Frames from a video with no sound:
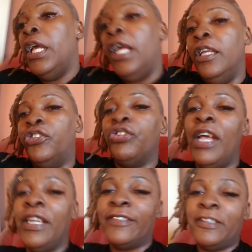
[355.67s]
and
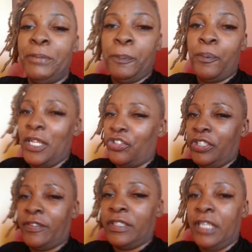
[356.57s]
try not to be
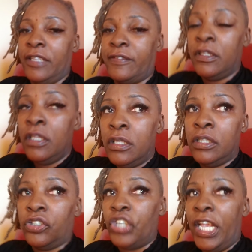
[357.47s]
prejudiced against
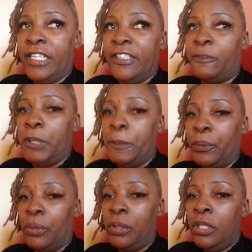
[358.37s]
the Chinese
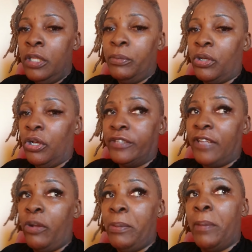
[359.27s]
people because
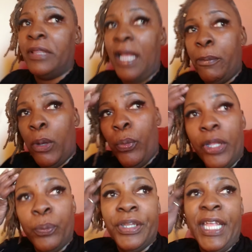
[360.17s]
I remember
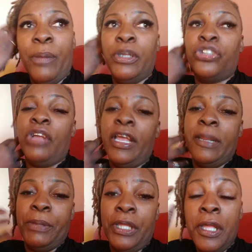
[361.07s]
911 when they were trying to
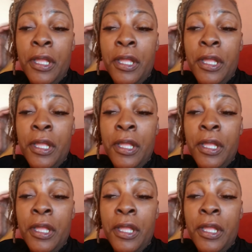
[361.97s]
be